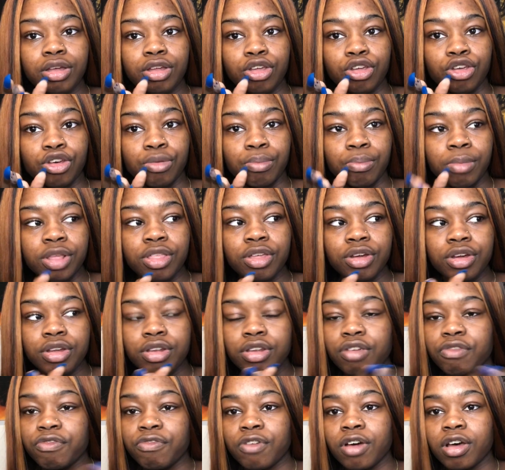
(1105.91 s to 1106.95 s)
Your mother and
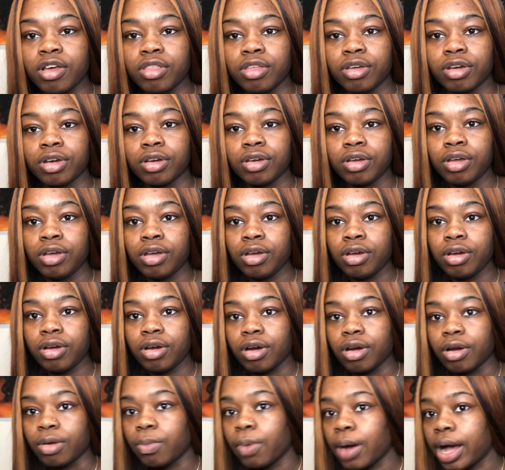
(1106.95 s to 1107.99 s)
your father
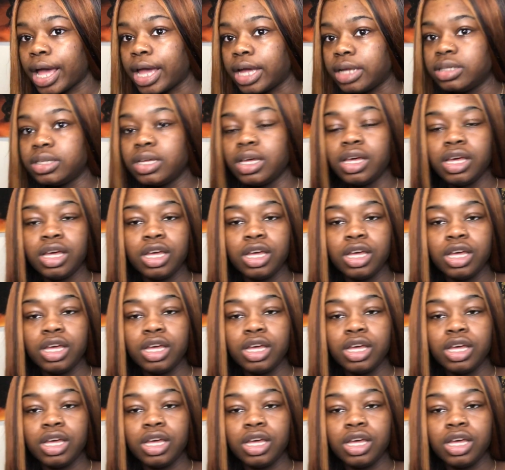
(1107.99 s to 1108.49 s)
are white.